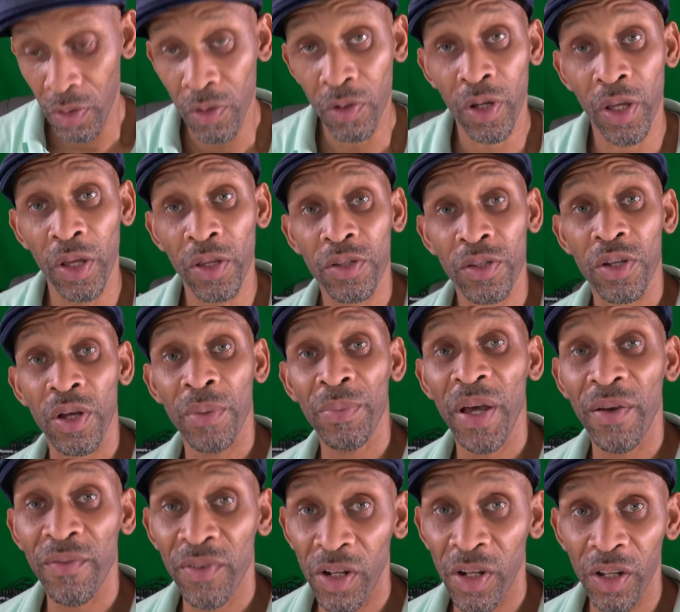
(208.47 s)
Okay, so I'm
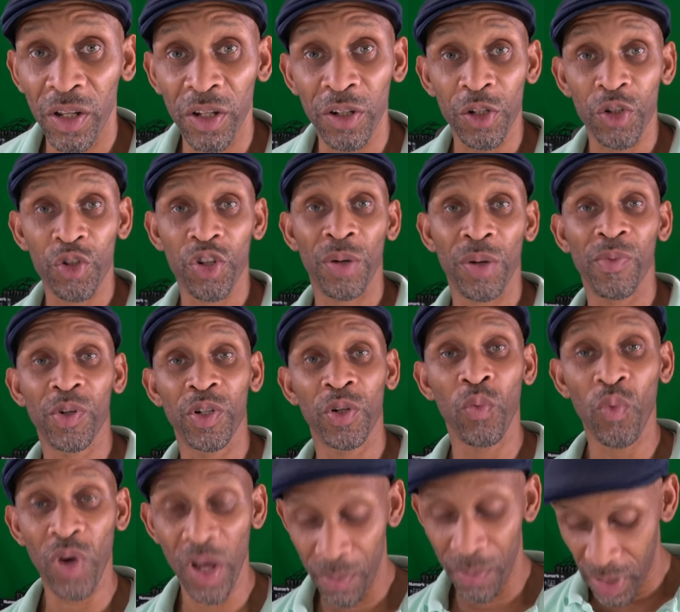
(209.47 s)
having a little trouble with the
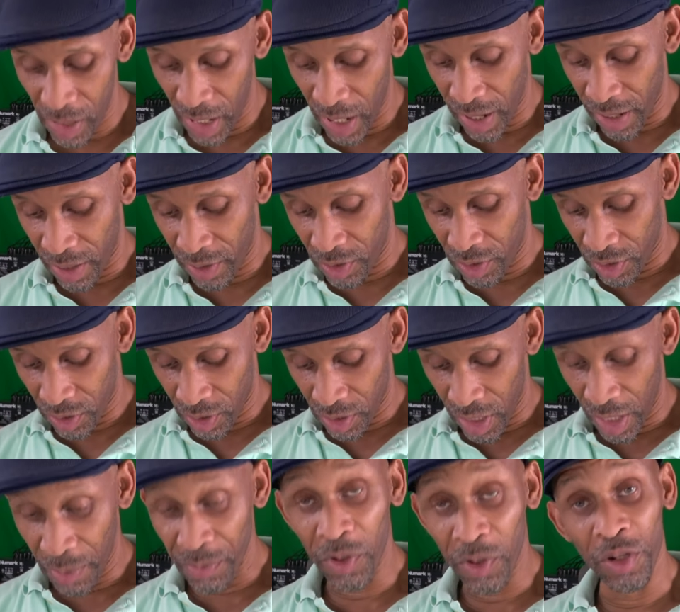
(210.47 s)
web client,
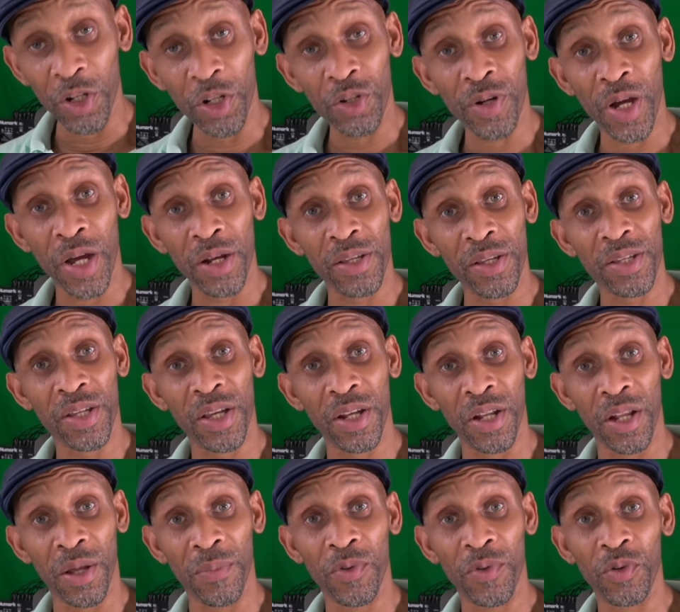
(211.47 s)
so I'm gonna try to set
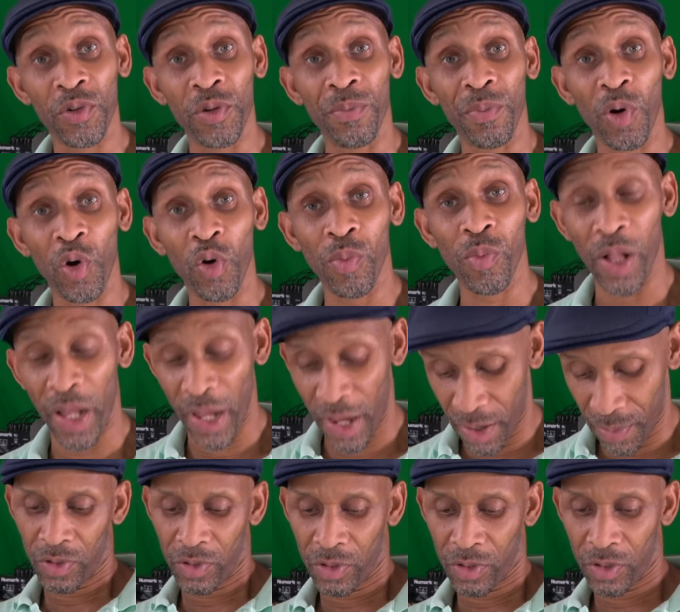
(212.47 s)
it up through the mobile
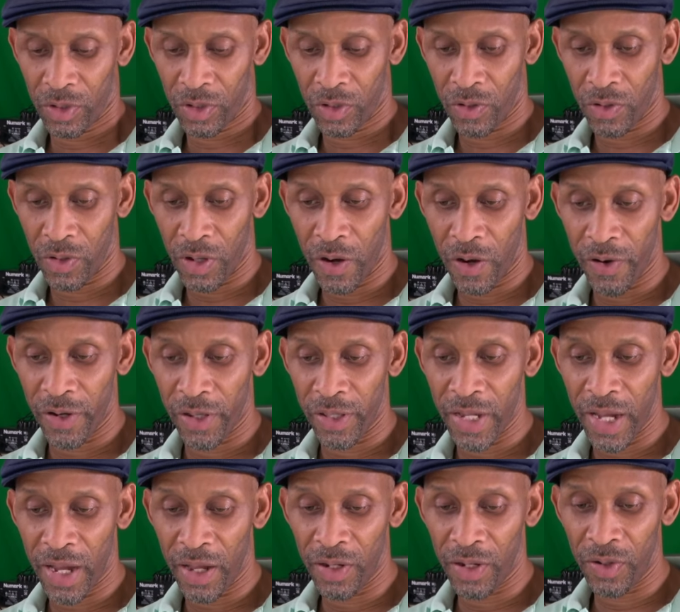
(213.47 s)
app. So I already
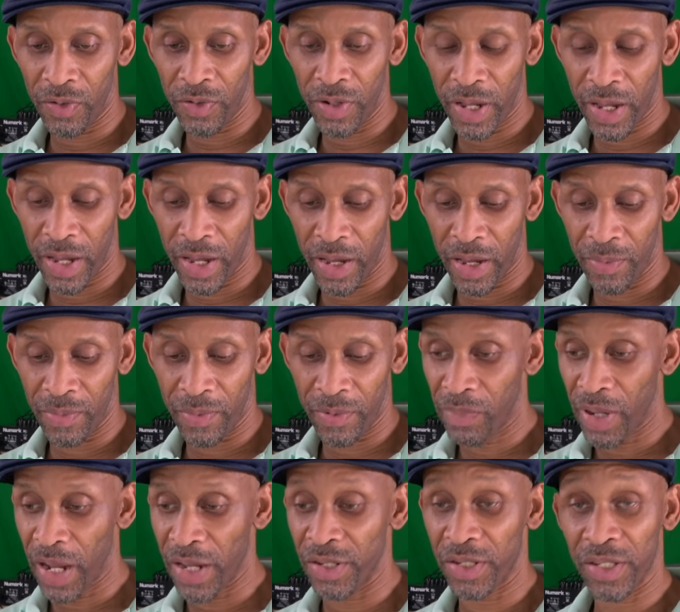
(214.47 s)
downloaded the app
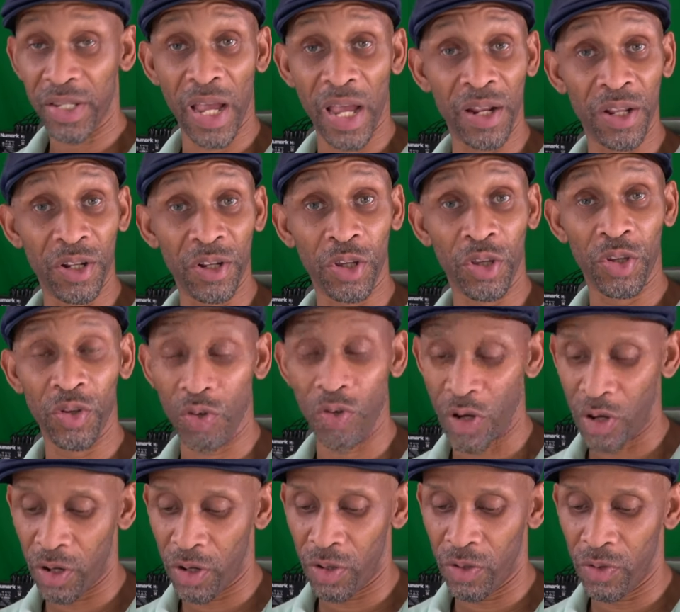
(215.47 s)
by scanning the
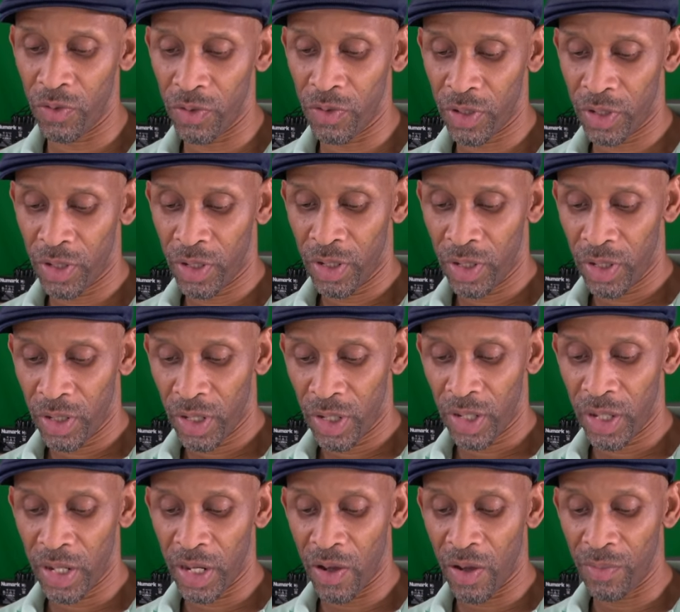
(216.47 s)
QR code,
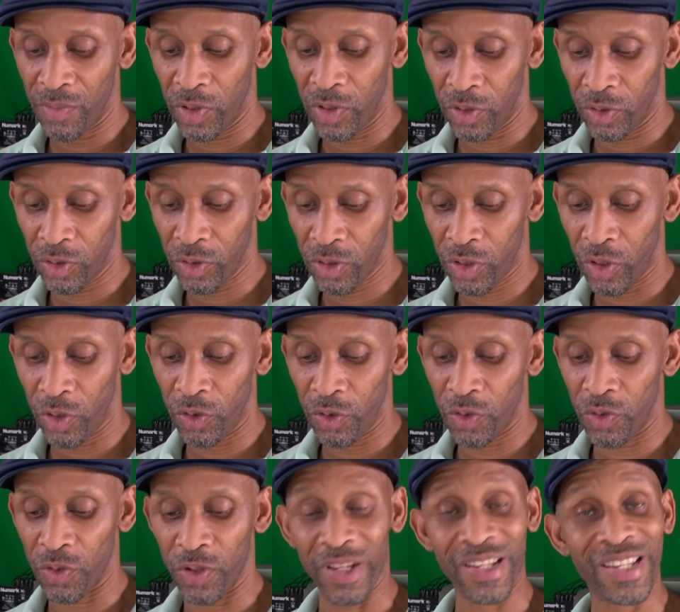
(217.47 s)
and now I'm gonna go
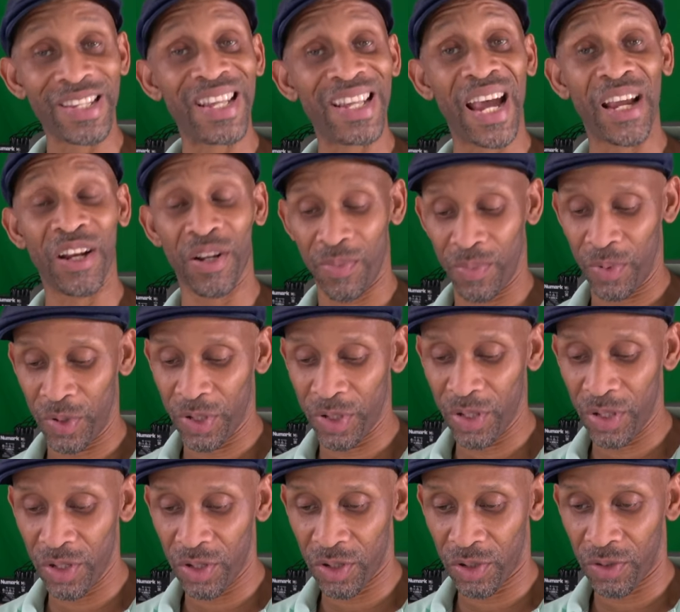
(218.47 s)
through the sign up
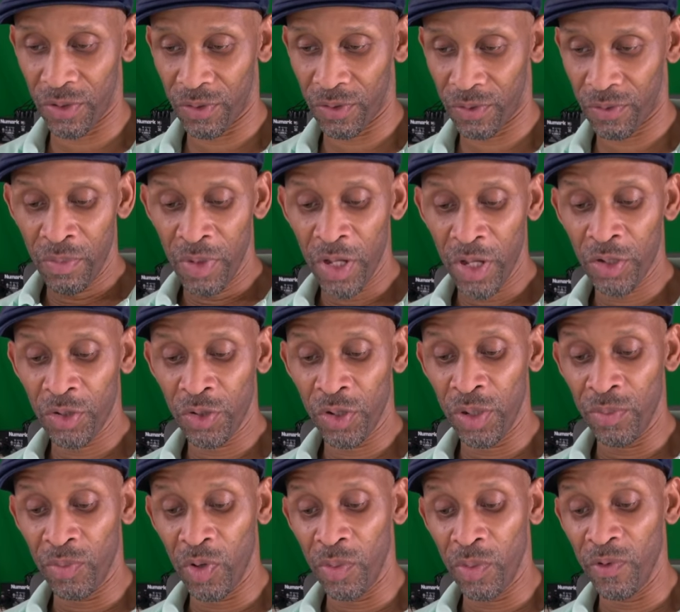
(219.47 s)
procedure. Make sure
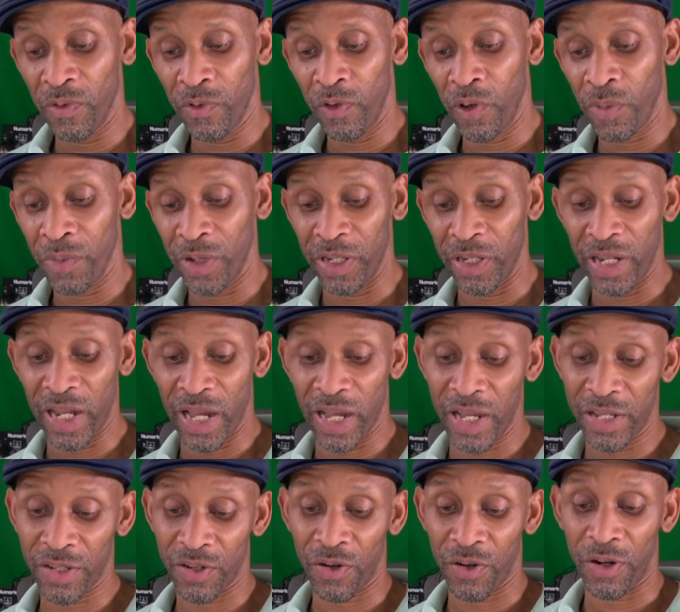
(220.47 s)
your mobile phone and
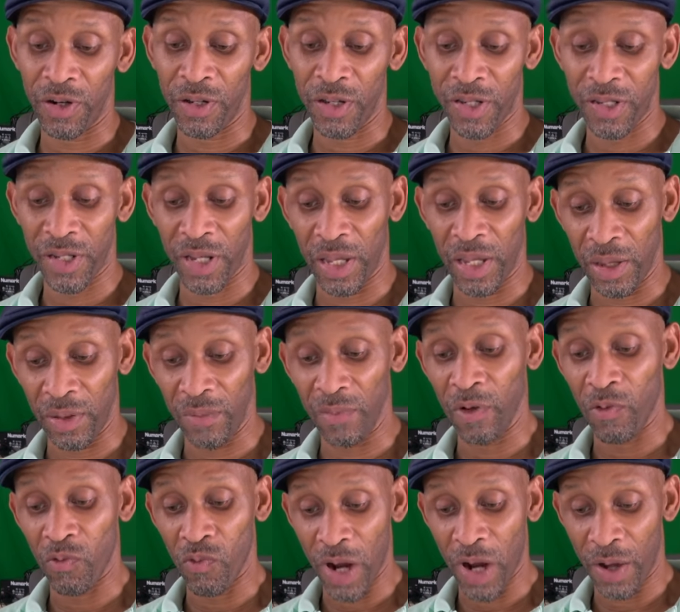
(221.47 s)
NAS are on the
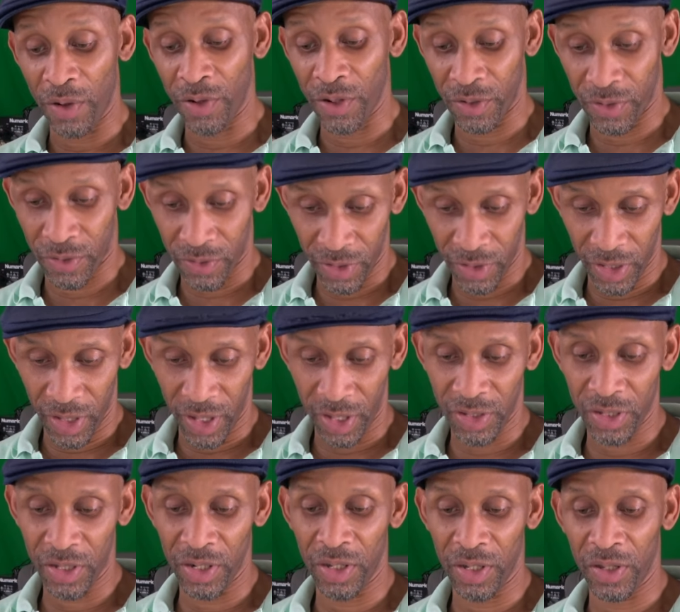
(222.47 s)
same router.
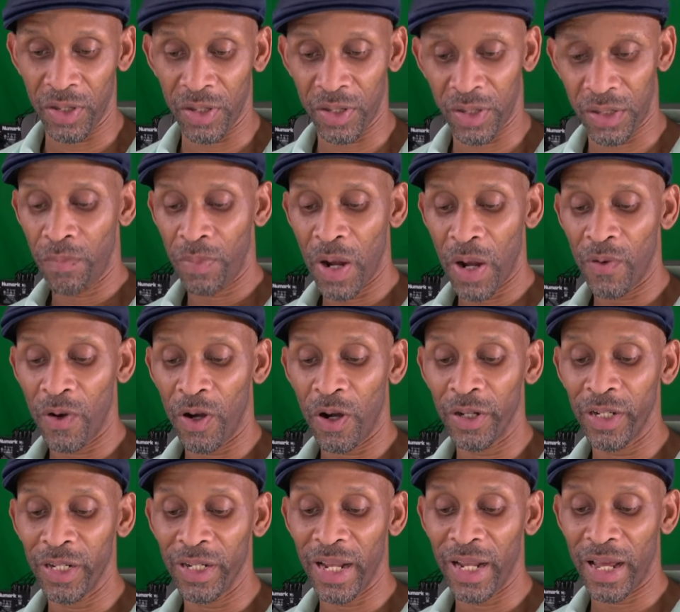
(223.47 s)
Yes, it is. Power
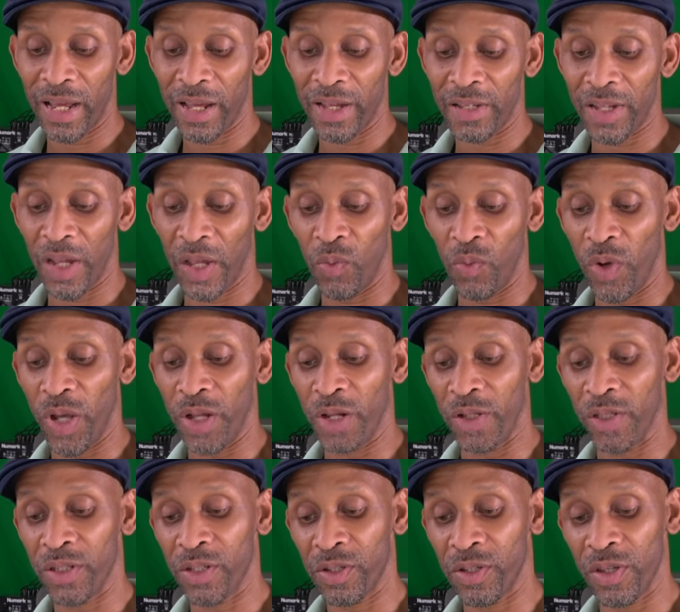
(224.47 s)
on the NAS and wait
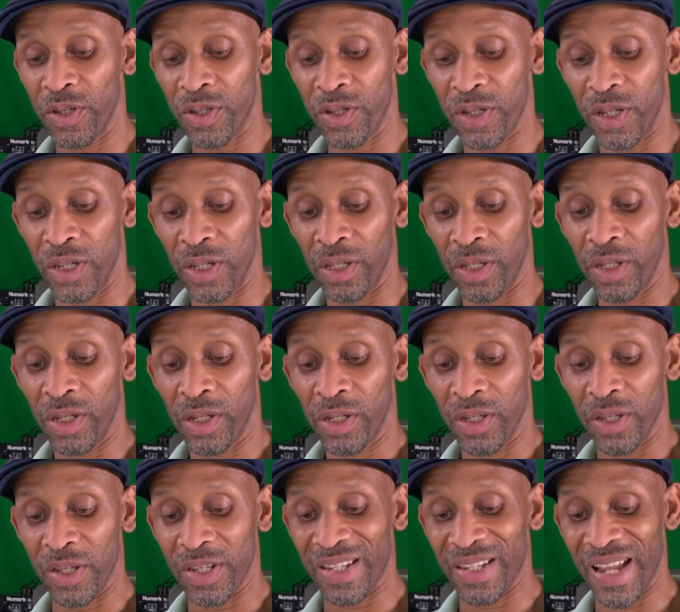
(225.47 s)
until you see
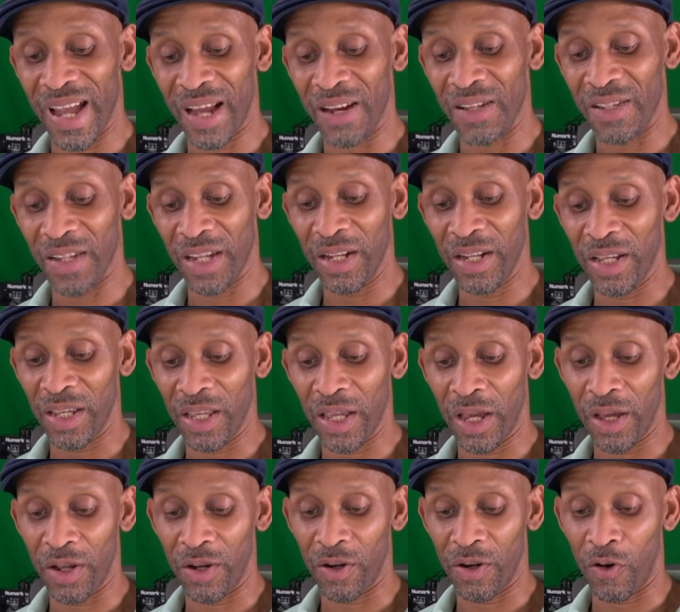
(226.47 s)
the status
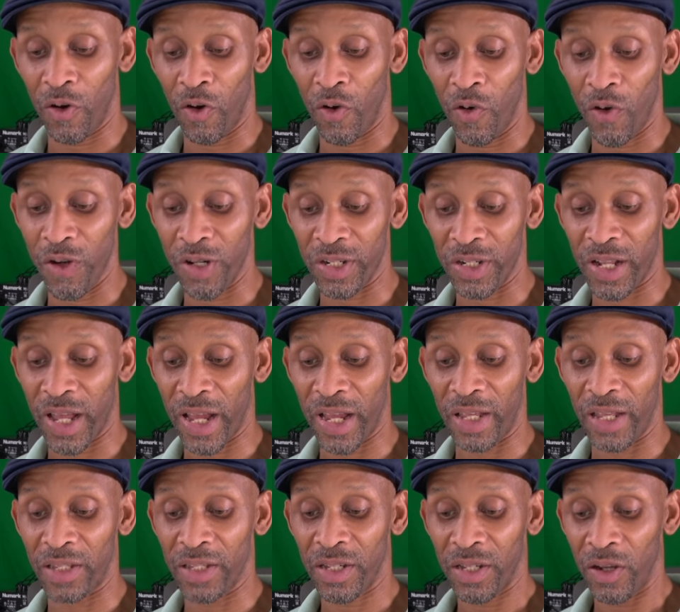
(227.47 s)
indicator orange
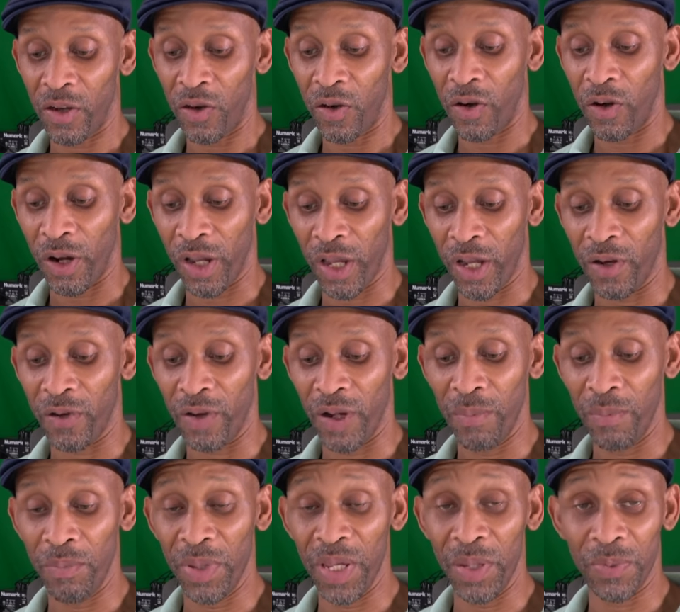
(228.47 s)
light or hear
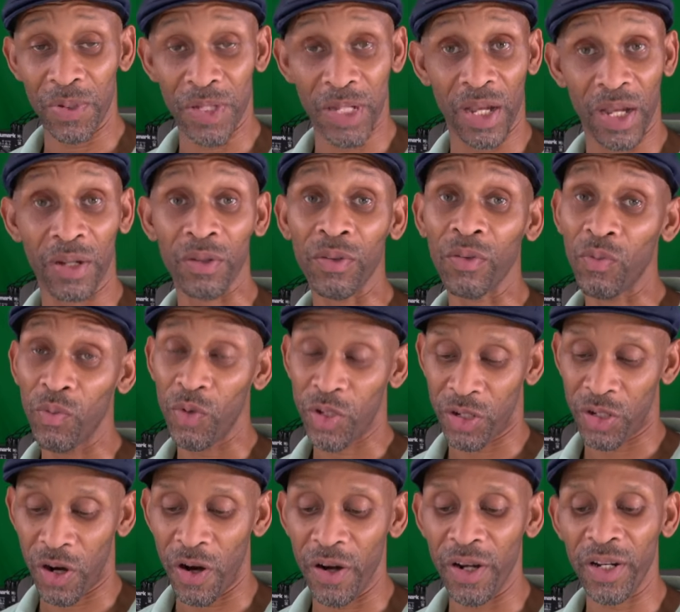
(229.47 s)
a beep sound
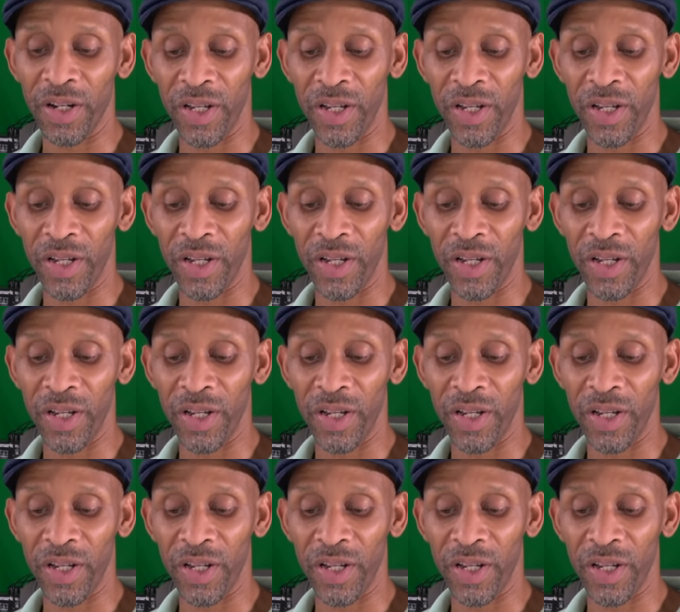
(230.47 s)
which I already